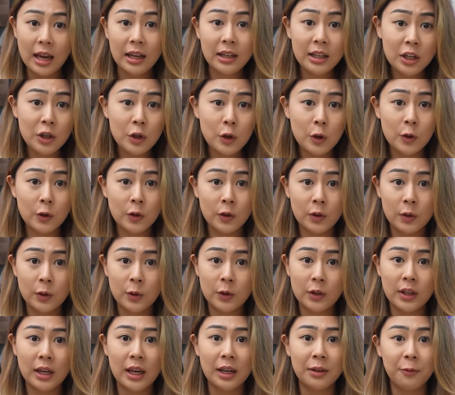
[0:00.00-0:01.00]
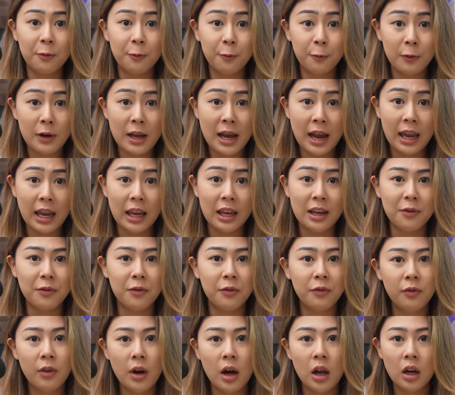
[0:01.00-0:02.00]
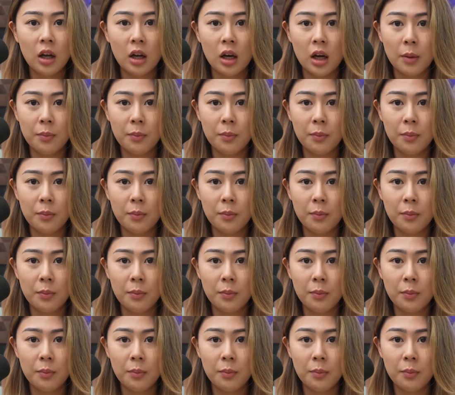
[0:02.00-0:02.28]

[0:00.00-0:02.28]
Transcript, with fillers: Any users can flag in further